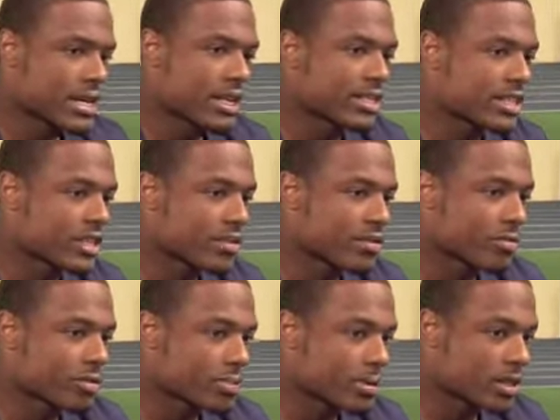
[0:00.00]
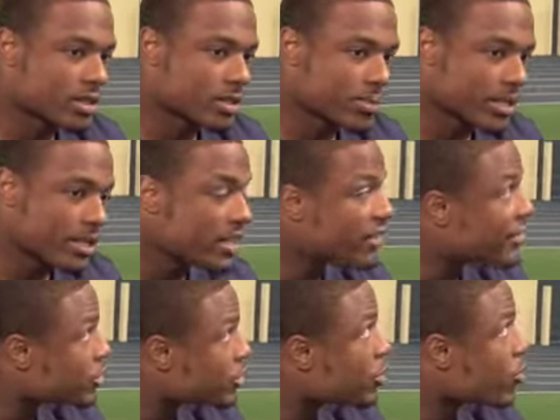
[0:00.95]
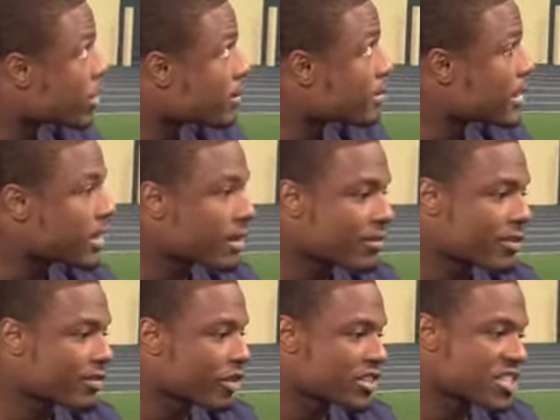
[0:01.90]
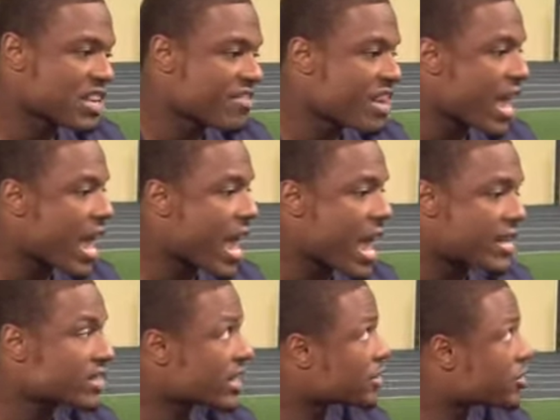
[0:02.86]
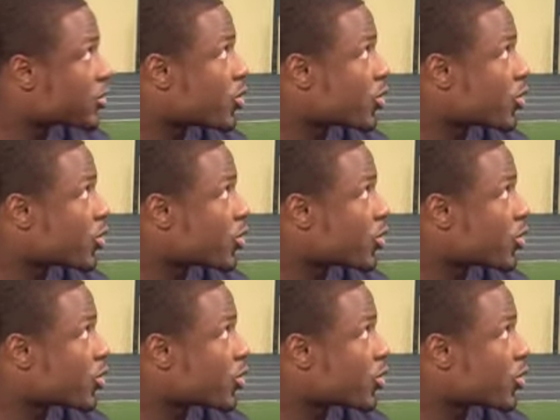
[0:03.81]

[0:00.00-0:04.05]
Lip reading: like I said, to be the defense we want to be, the front seven has to get to the